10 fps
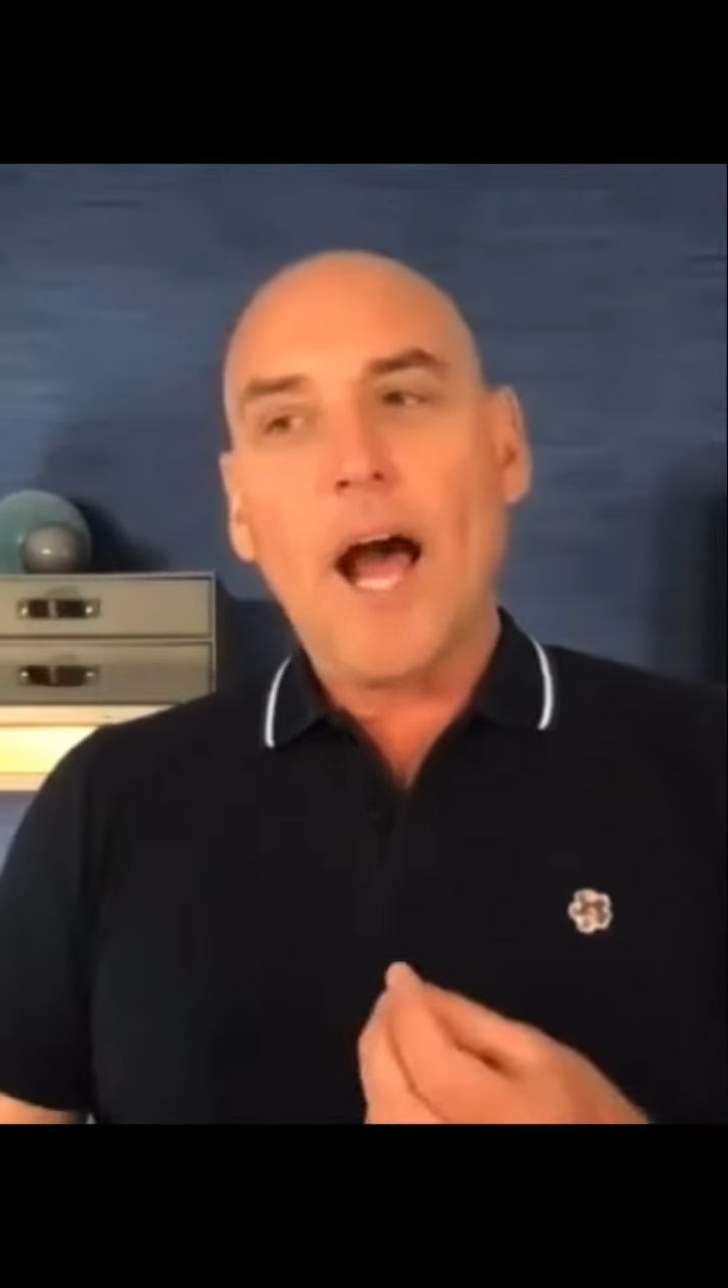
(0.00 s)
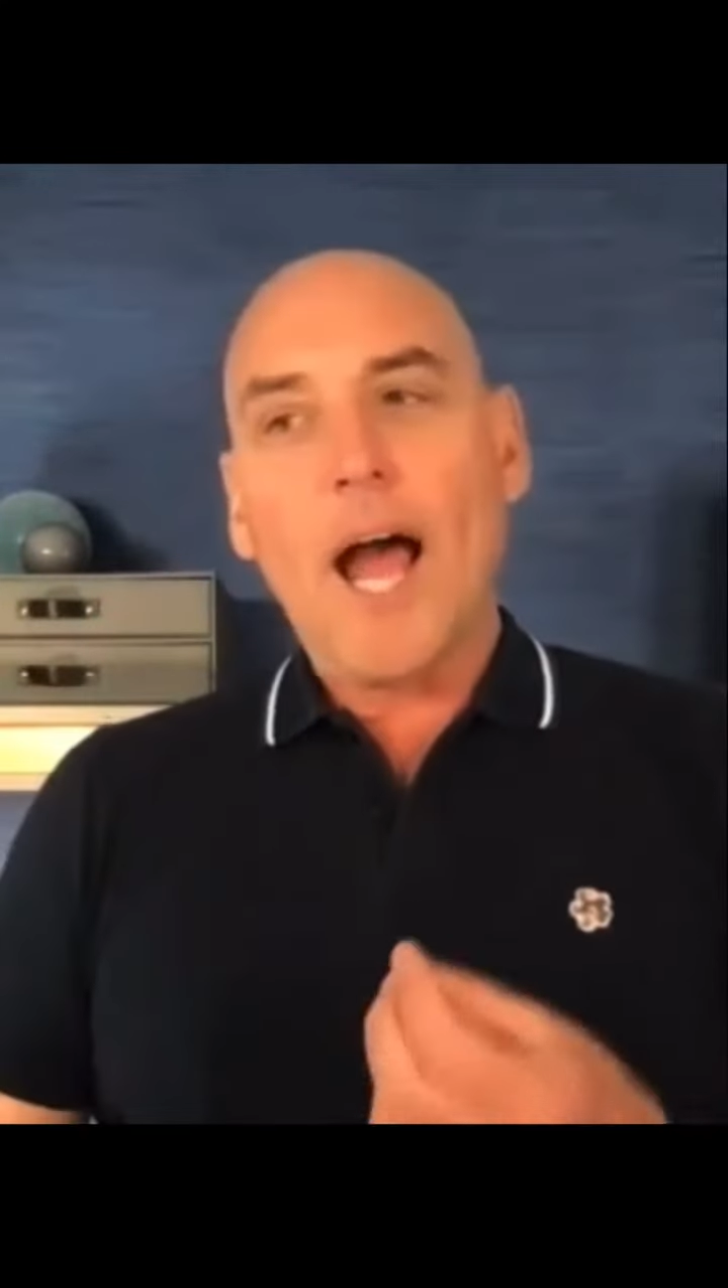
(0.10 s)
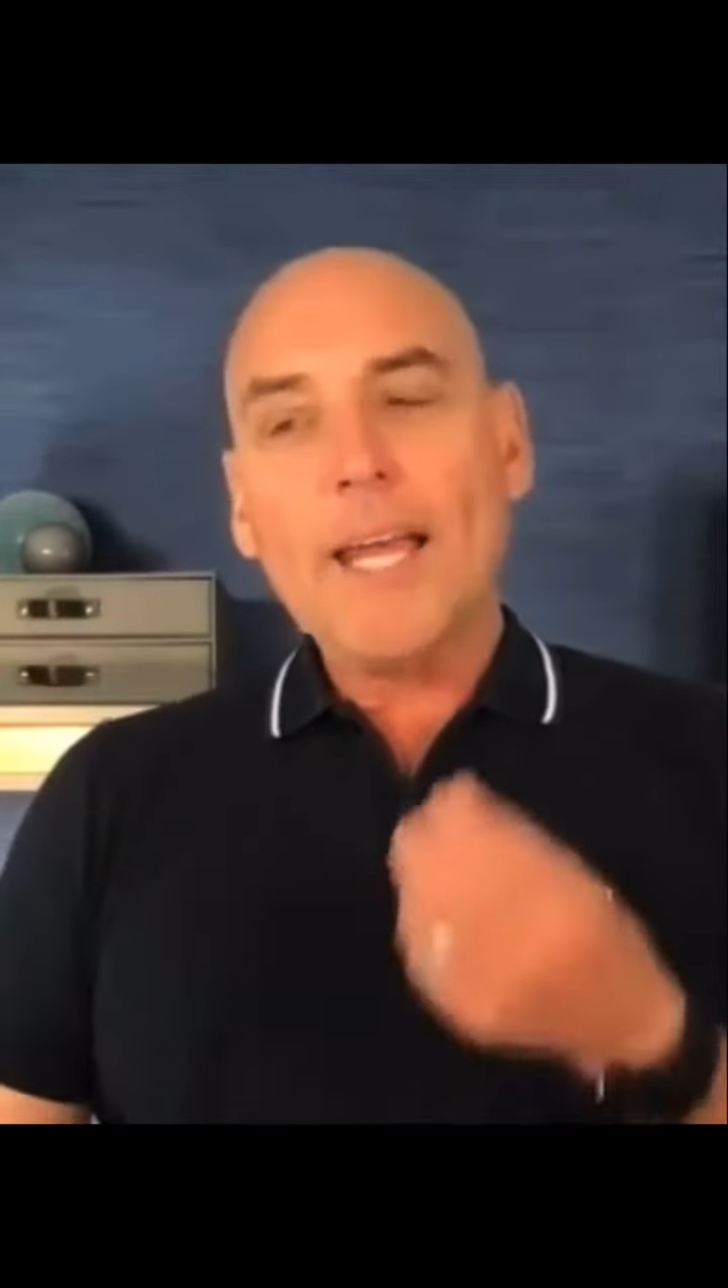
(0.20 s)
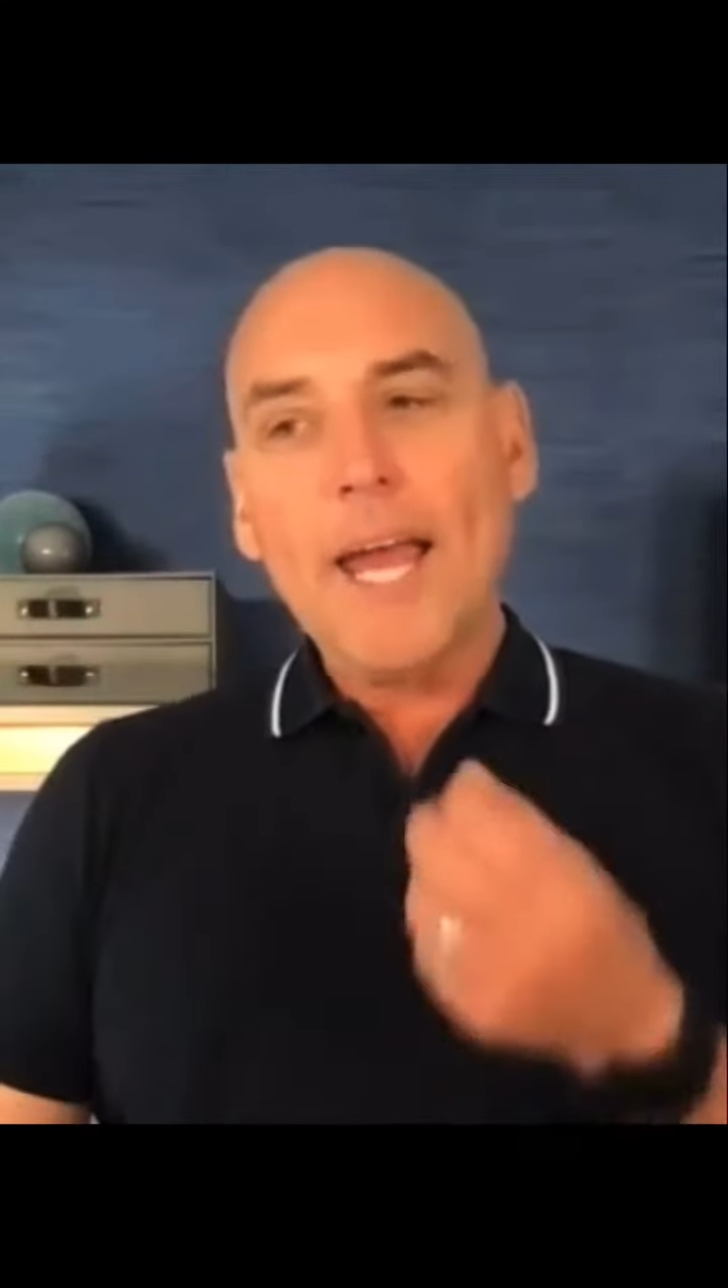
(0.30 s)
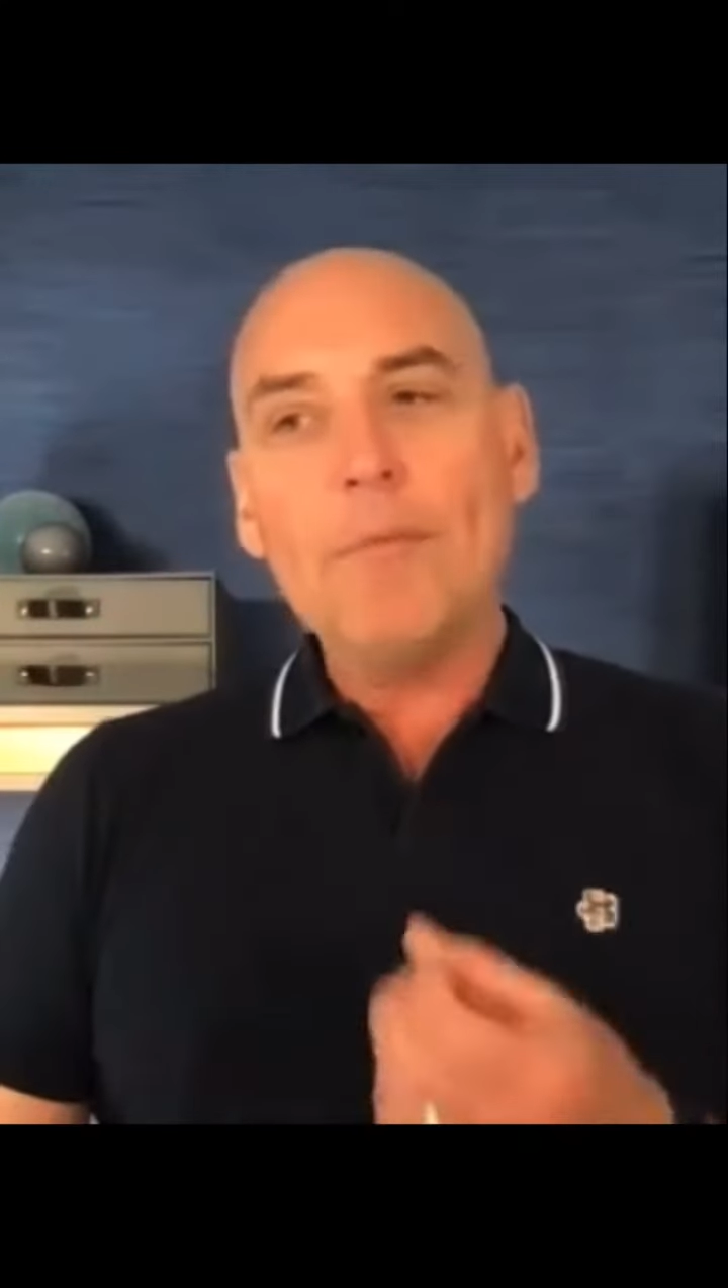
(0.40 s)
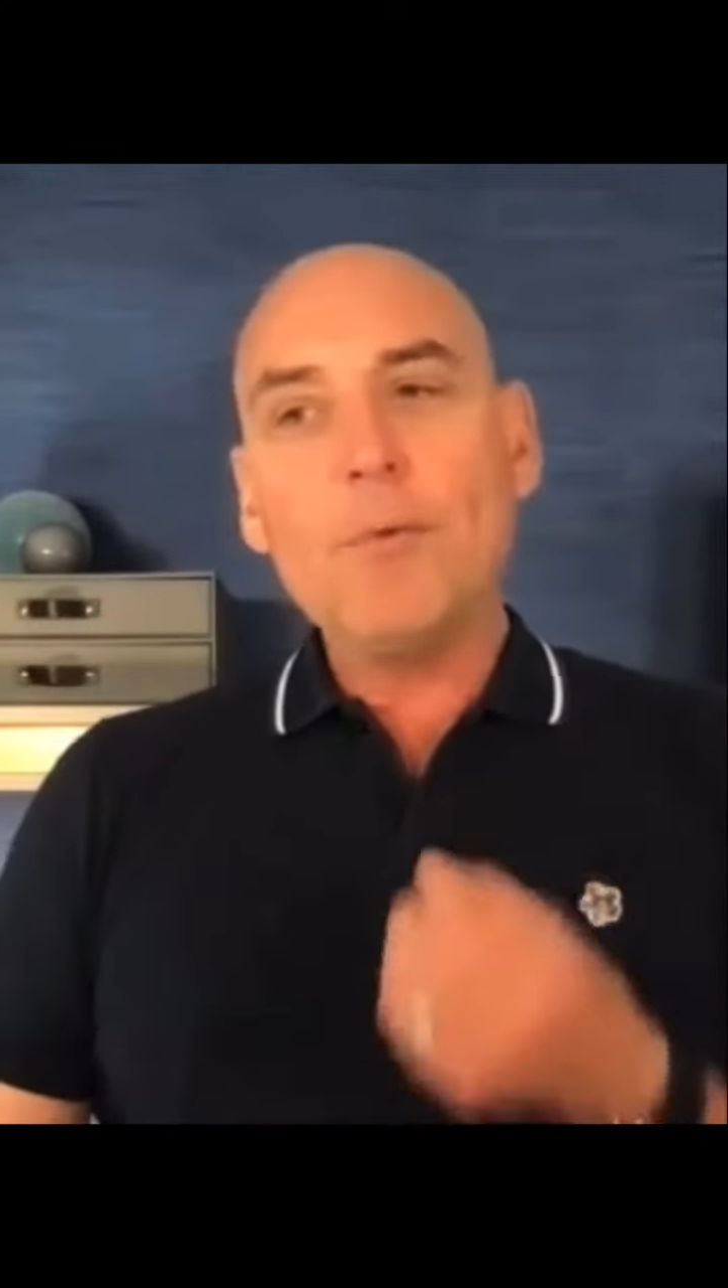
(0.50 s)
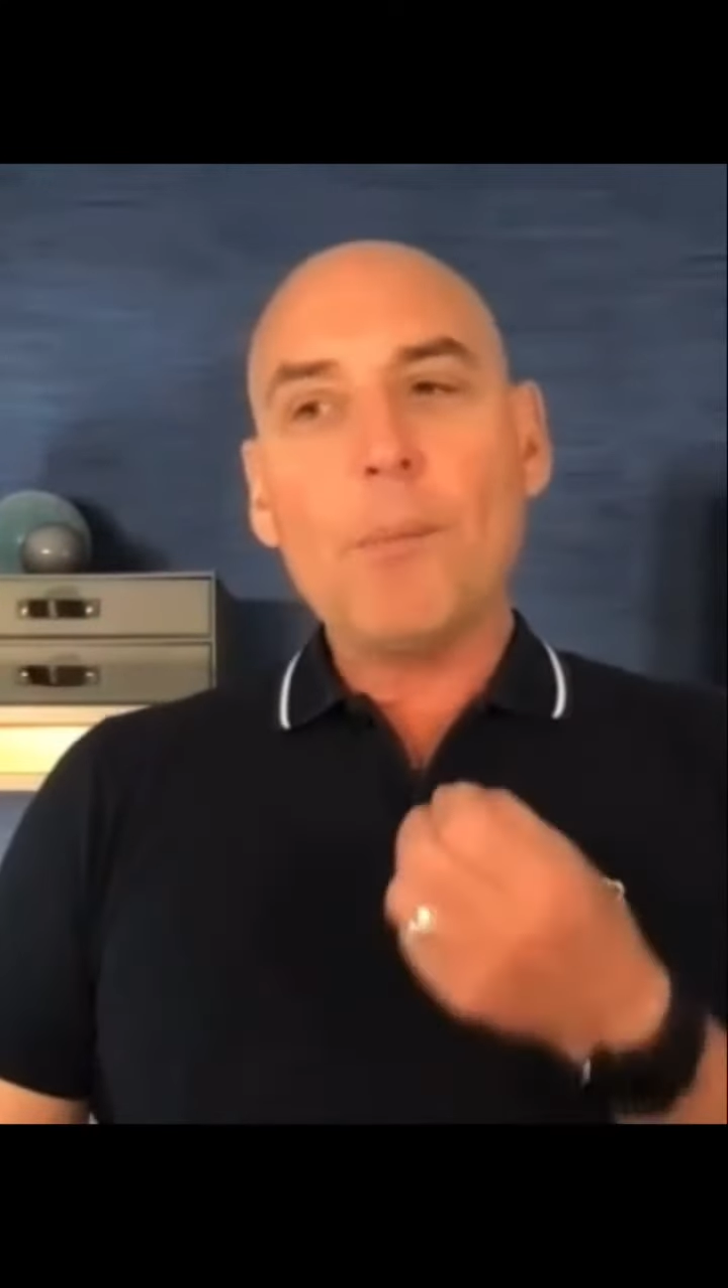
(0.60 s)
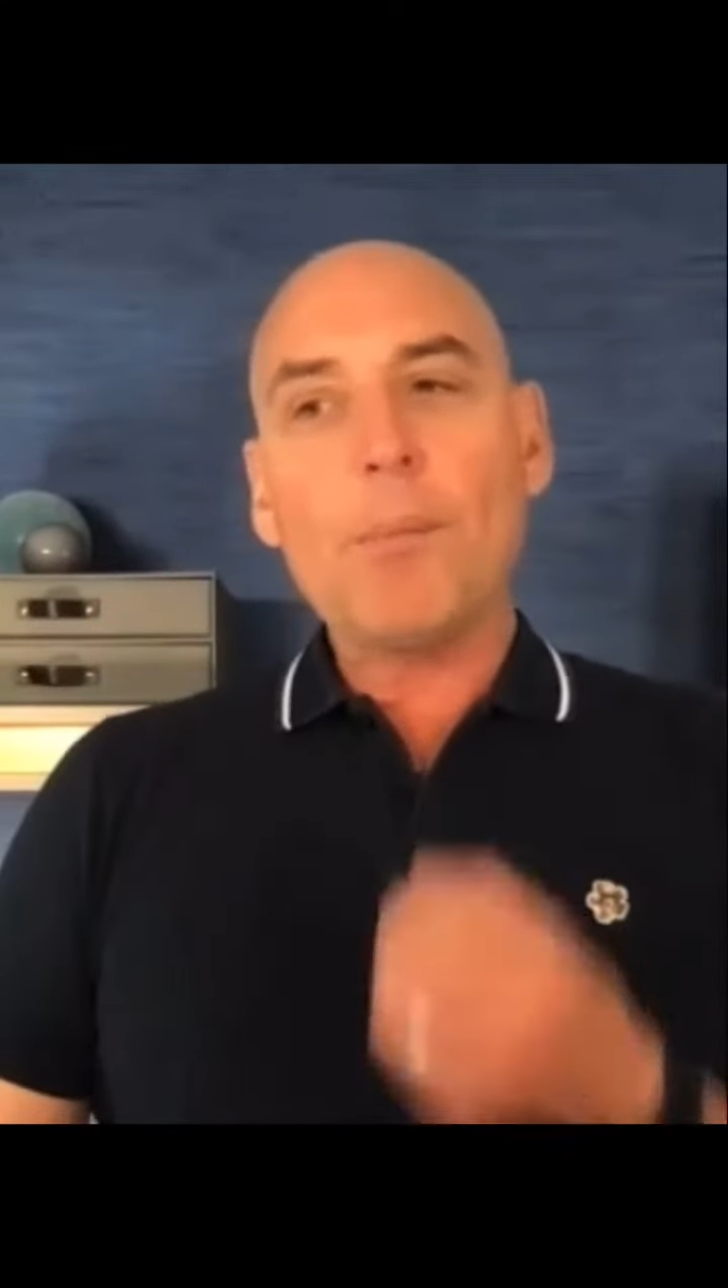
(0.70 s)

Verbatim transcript: I came to